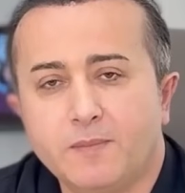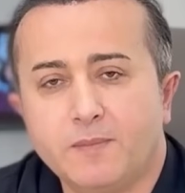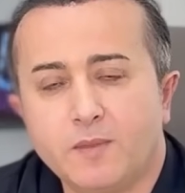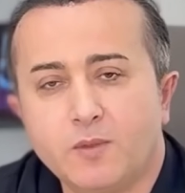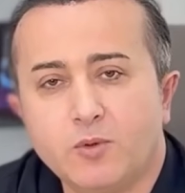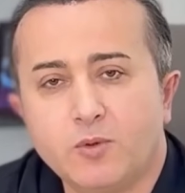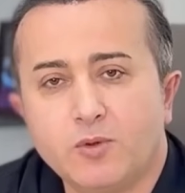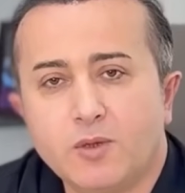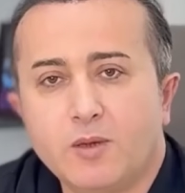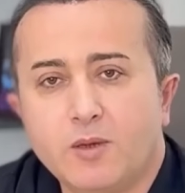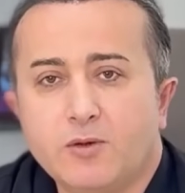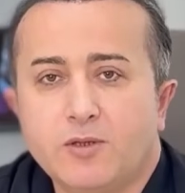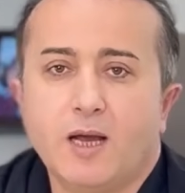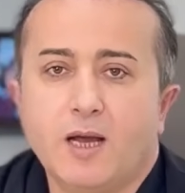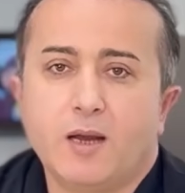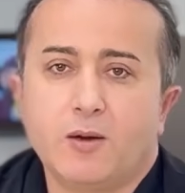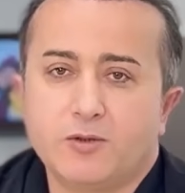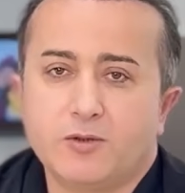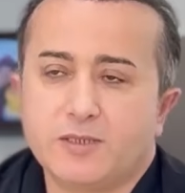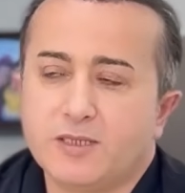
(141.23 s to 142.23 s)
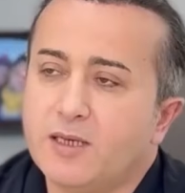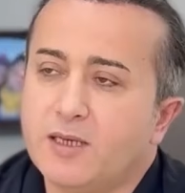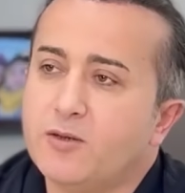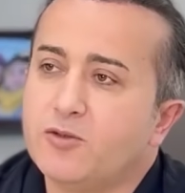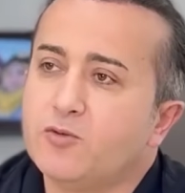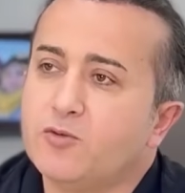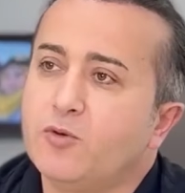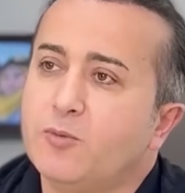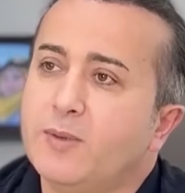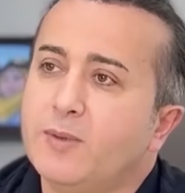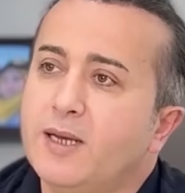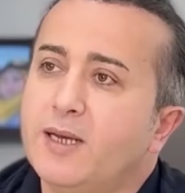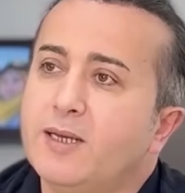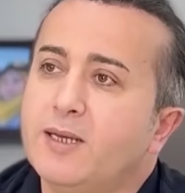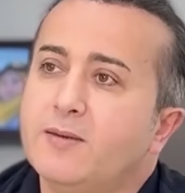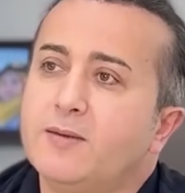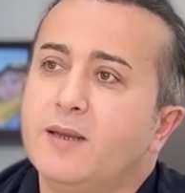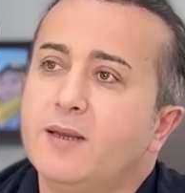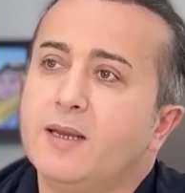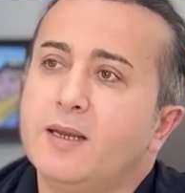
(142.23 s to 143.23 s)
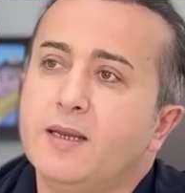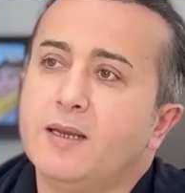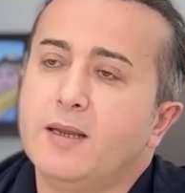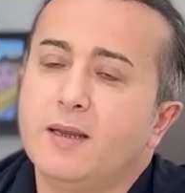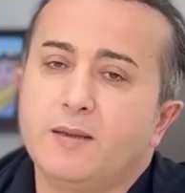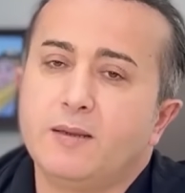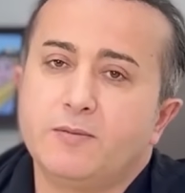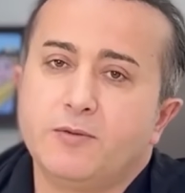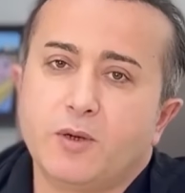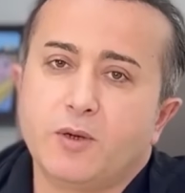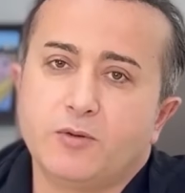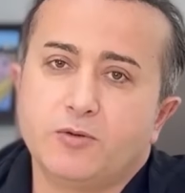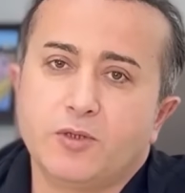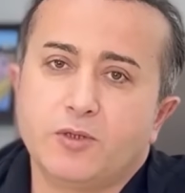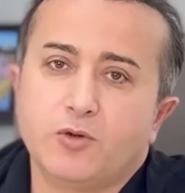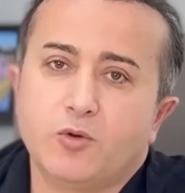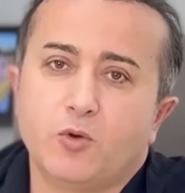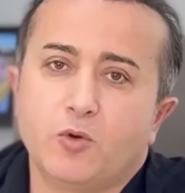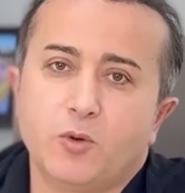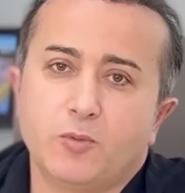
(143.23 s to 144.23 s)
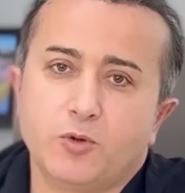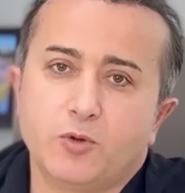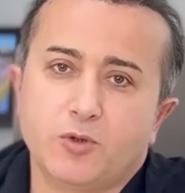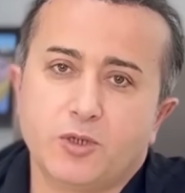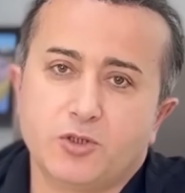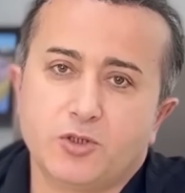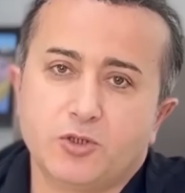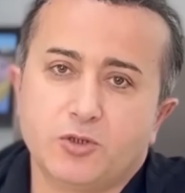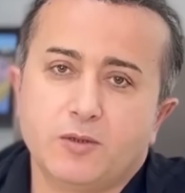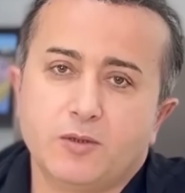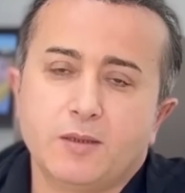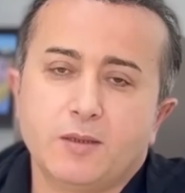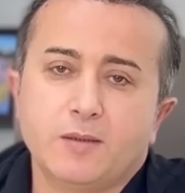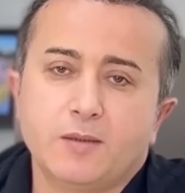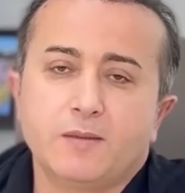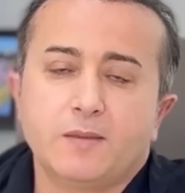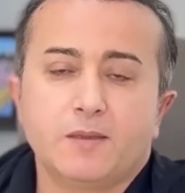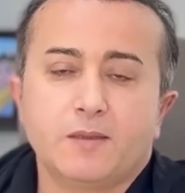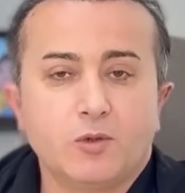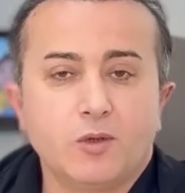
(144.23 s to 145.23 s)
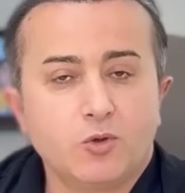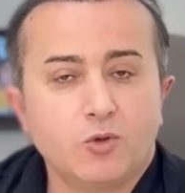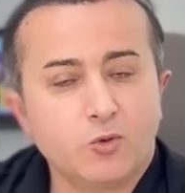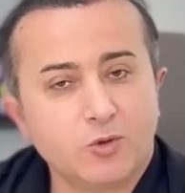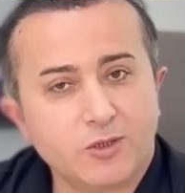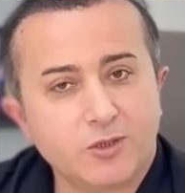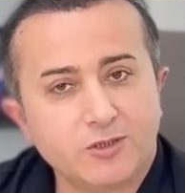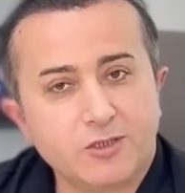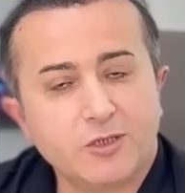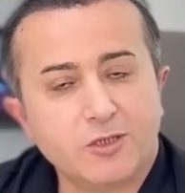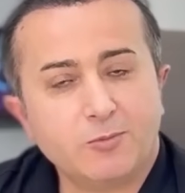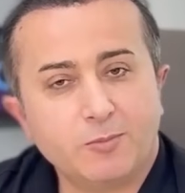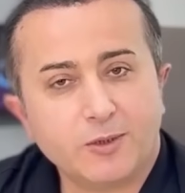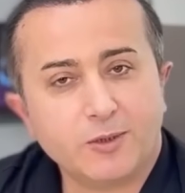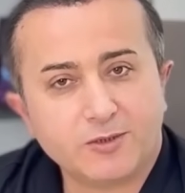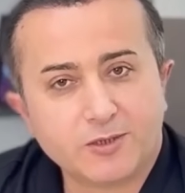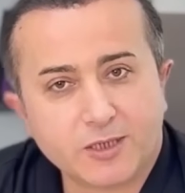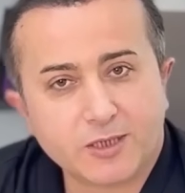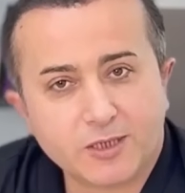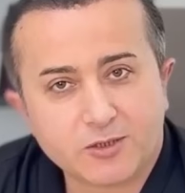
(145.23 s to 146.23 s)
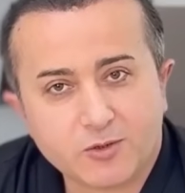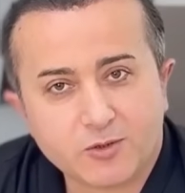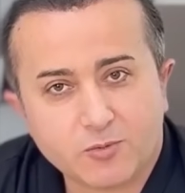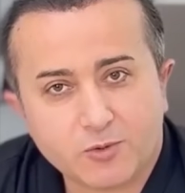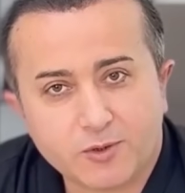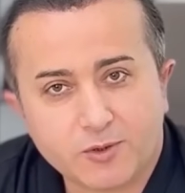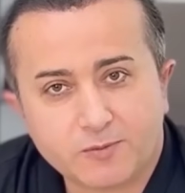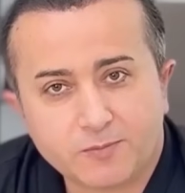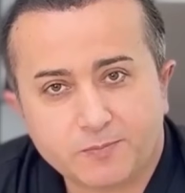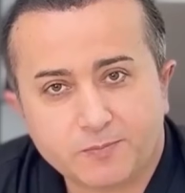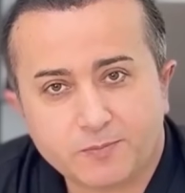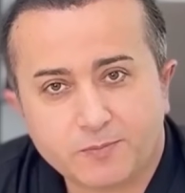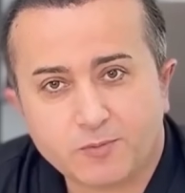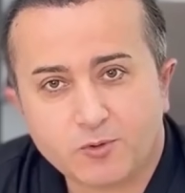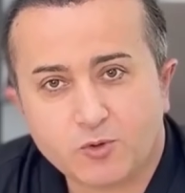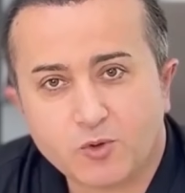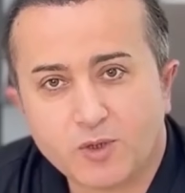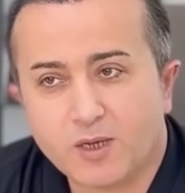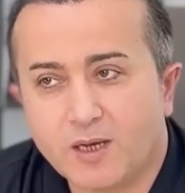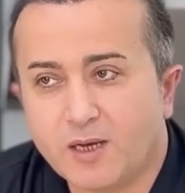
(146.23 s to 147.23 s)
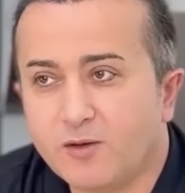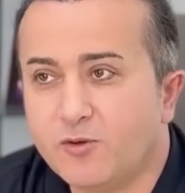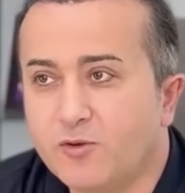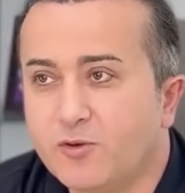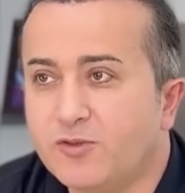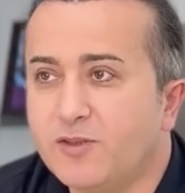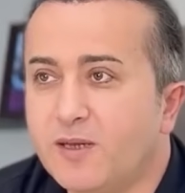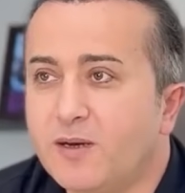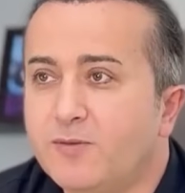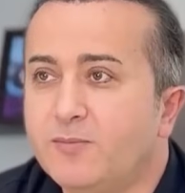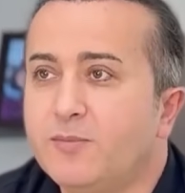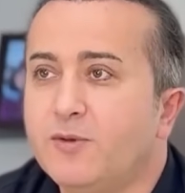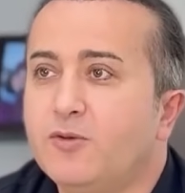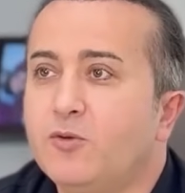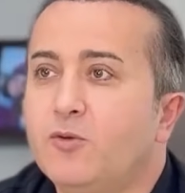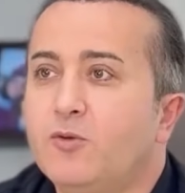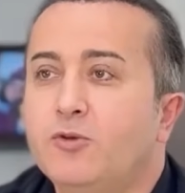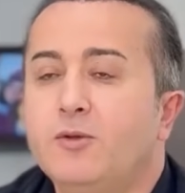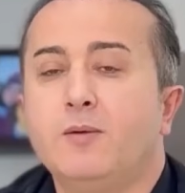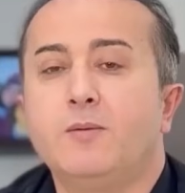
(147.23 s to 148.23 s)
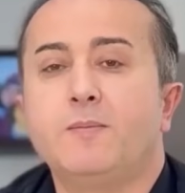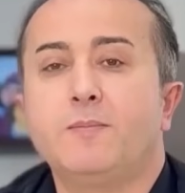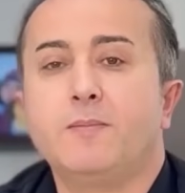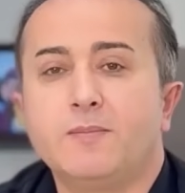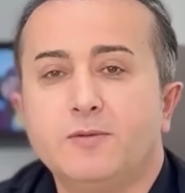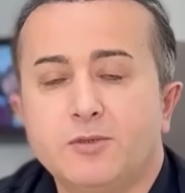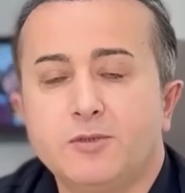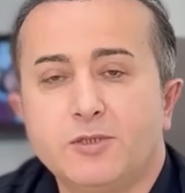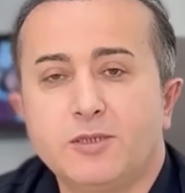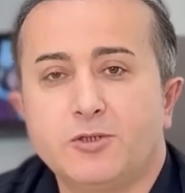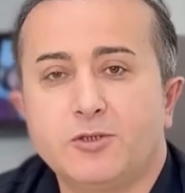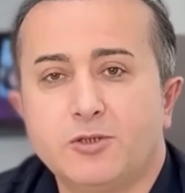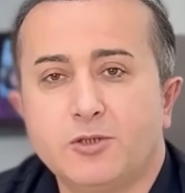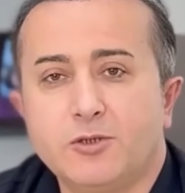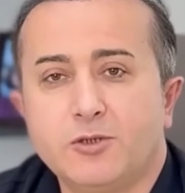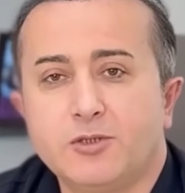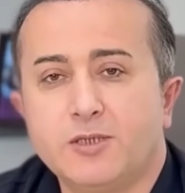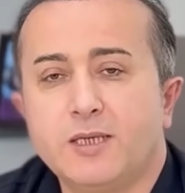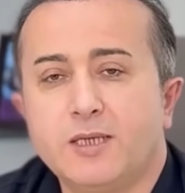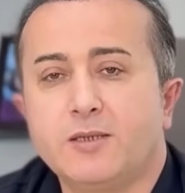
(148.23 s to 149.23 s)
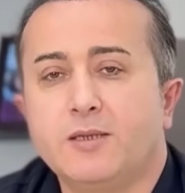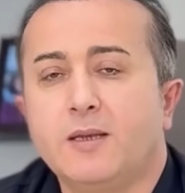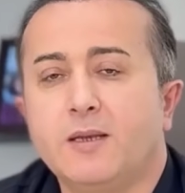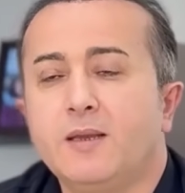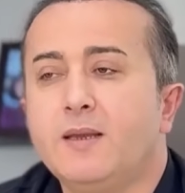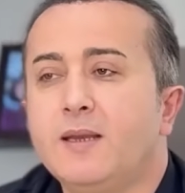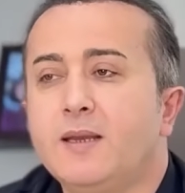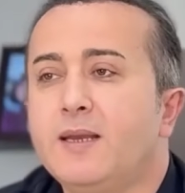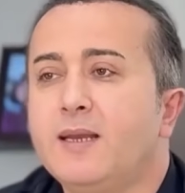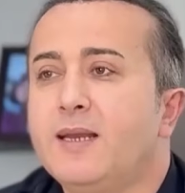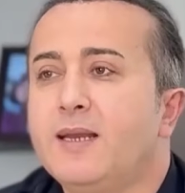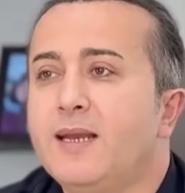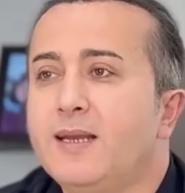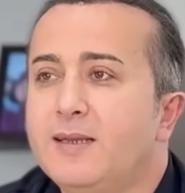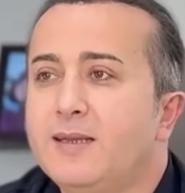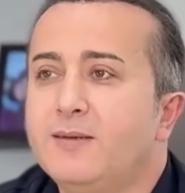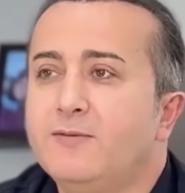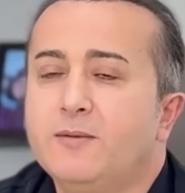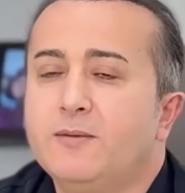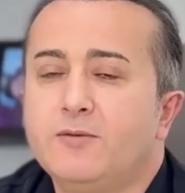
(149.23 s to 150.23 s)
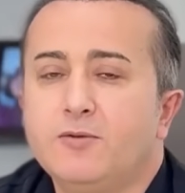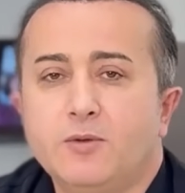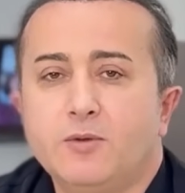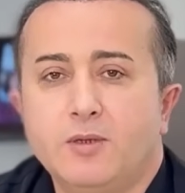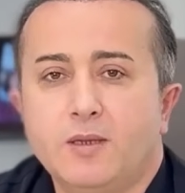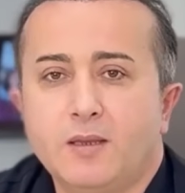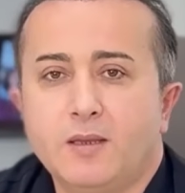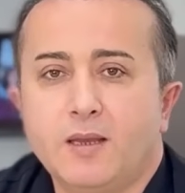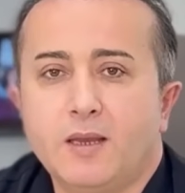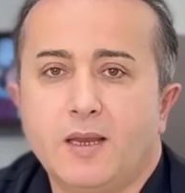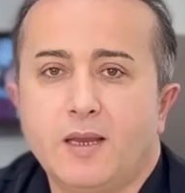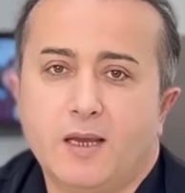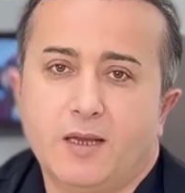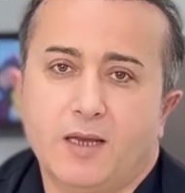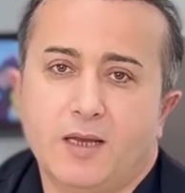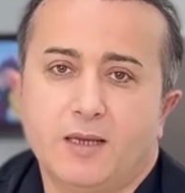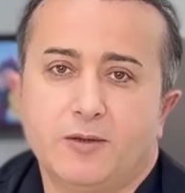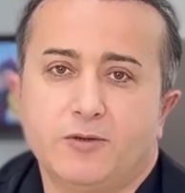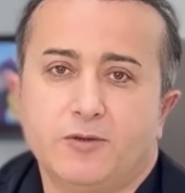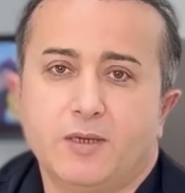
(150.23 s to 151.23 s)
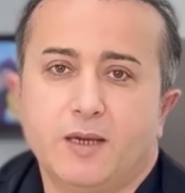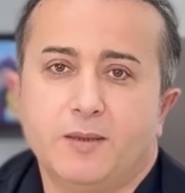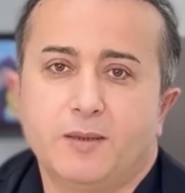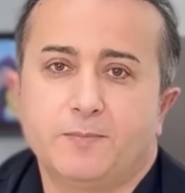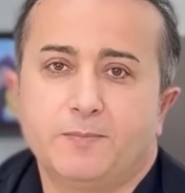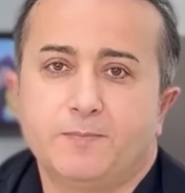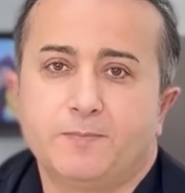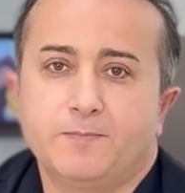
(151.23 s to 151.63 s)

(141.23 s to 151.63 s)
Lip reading: who knows how cells will behave involved in your operation, not only 6 months later when your hair grows out, but also 6 years later, and even for a lifetime.